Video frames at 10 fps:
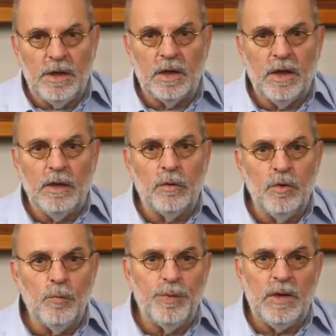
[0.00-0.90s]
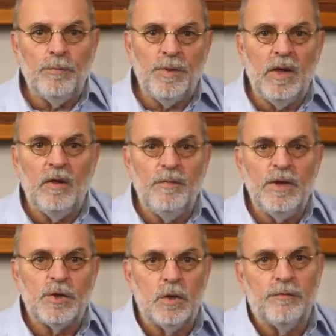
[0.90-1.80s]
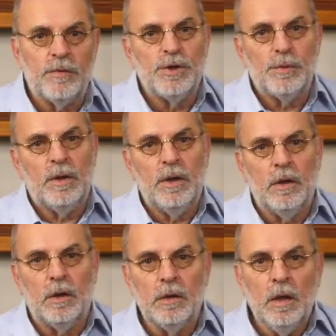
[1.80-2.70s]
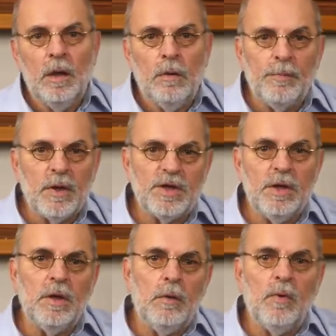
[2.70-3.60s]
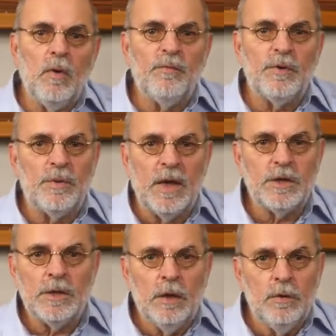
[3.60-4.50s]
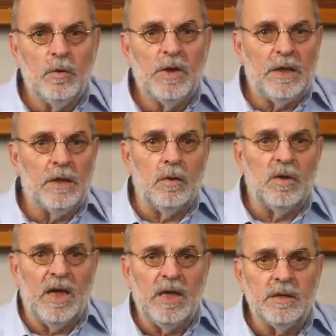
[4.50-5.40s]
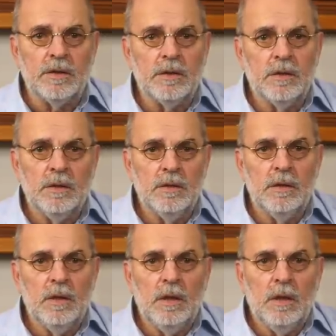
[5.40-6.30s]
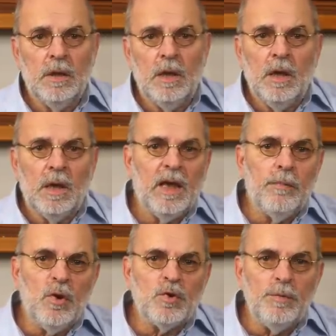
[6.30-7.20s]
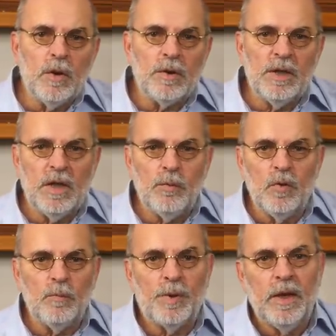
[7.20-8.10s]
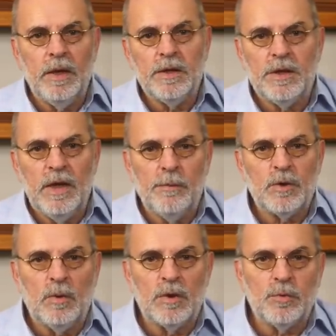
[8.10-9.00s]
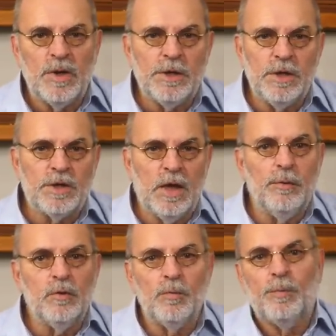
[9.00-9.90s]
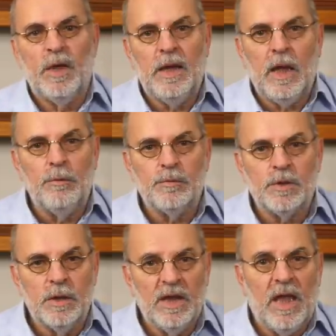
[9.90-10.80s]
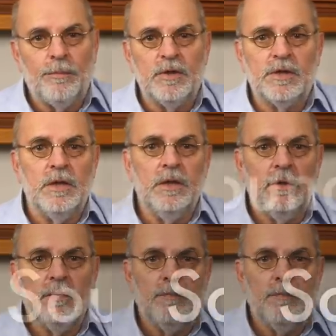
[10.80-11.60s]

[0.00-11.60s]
DLNA or UPnP AV server is running on, plus the number of tracks your catalog has. Like most modern network players, the MS120 is able to play albums gaplessly.